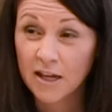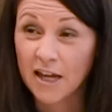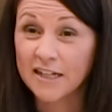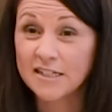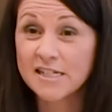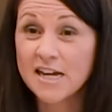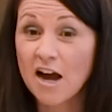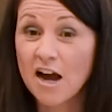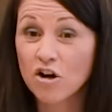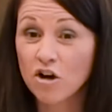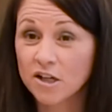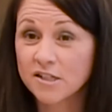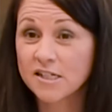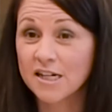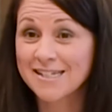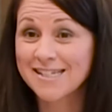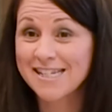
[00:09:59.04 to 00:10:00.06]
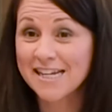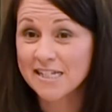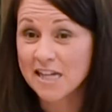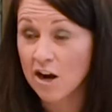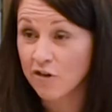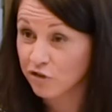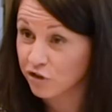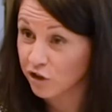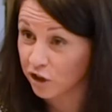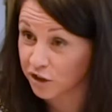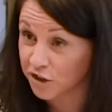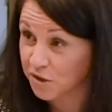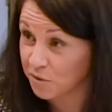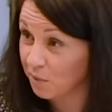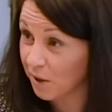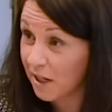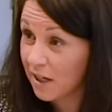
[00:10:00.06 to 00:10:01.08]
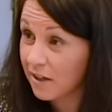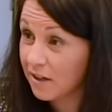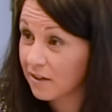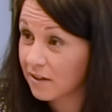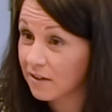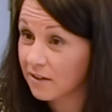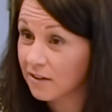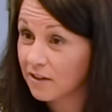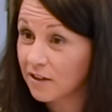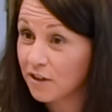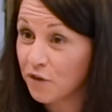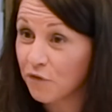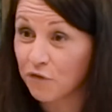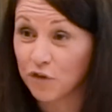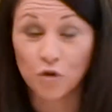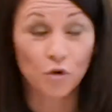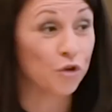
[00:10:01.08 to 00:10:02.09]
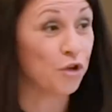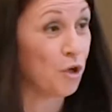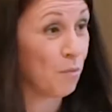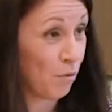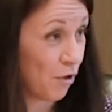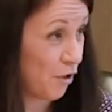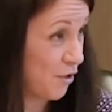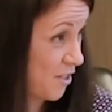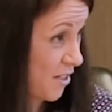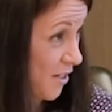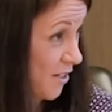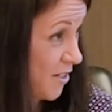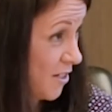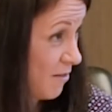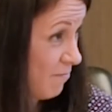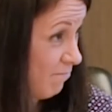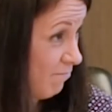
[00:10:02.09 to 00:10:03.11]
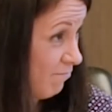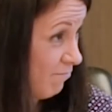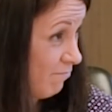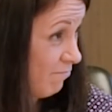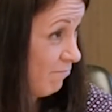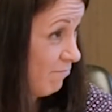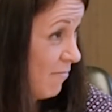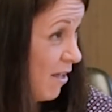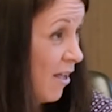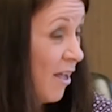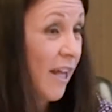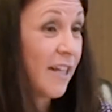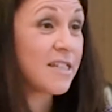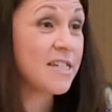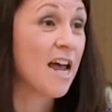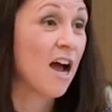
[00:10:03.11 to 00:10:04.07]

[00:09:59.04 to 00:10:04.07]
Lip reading: It's now cost us $600 a week for your new process. It's